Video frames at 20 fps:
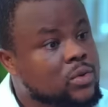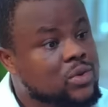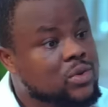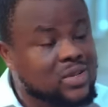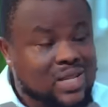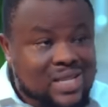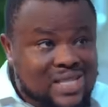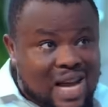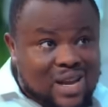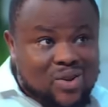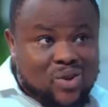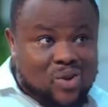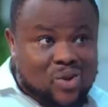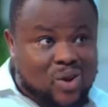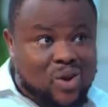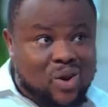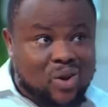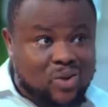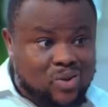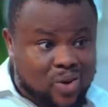It is I don't
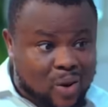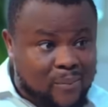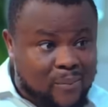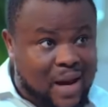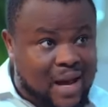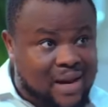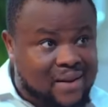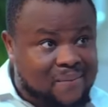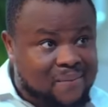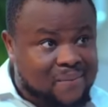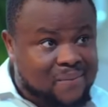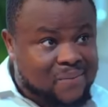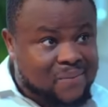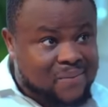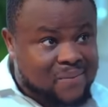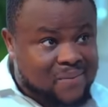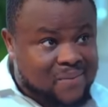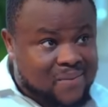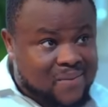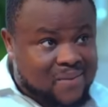know your plan.
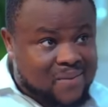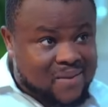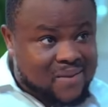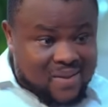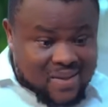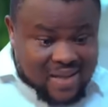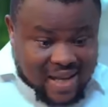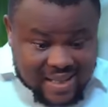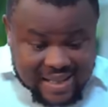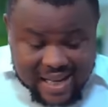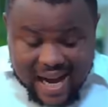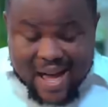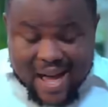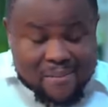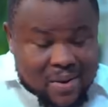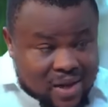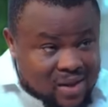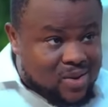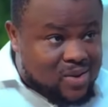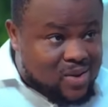You they try
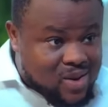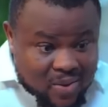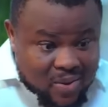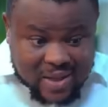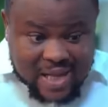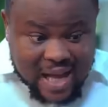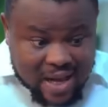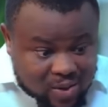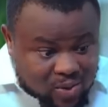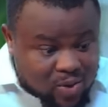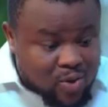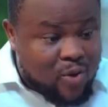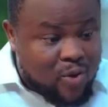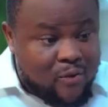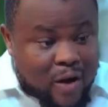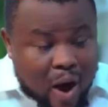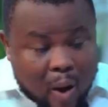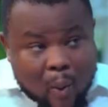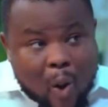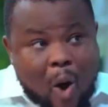make you know whether you go
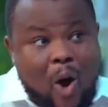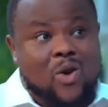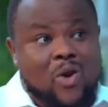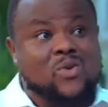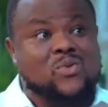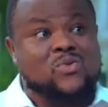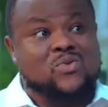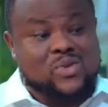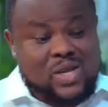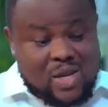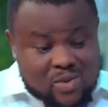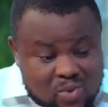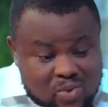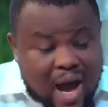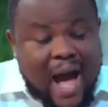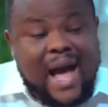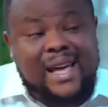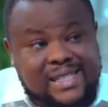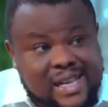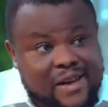overwork. You they do
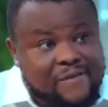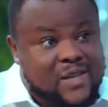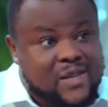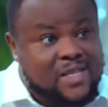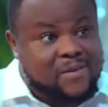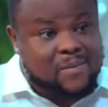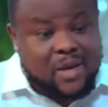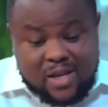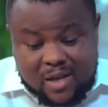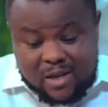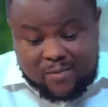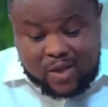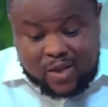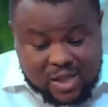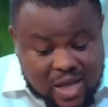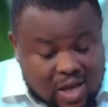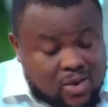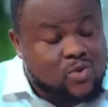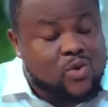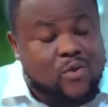eye service, make it be
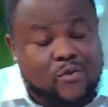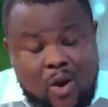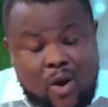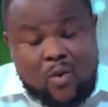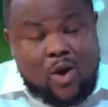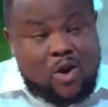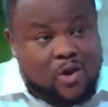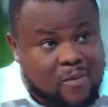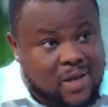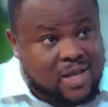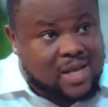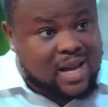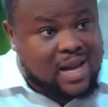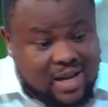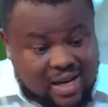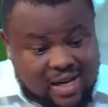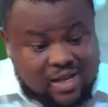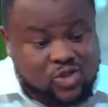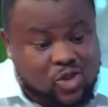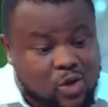say you overwork, make they
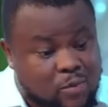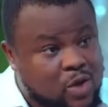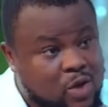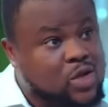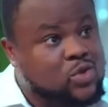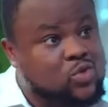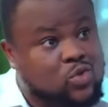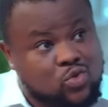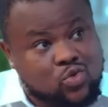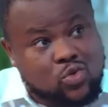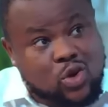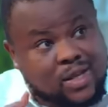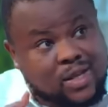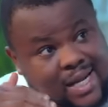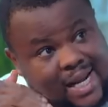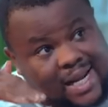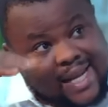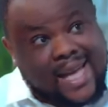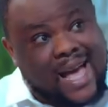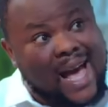increase your money to
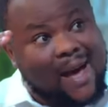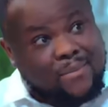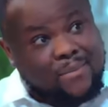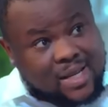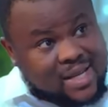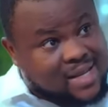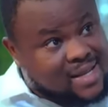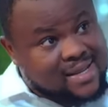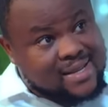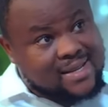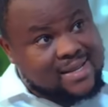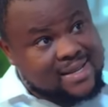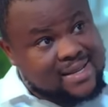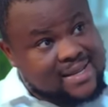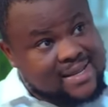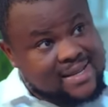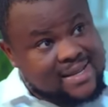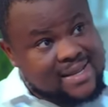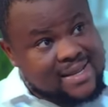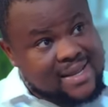200k AB.
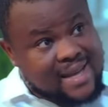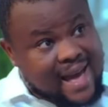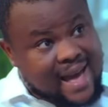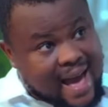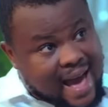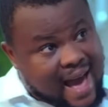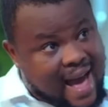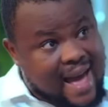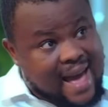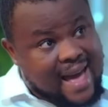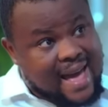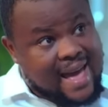Eh?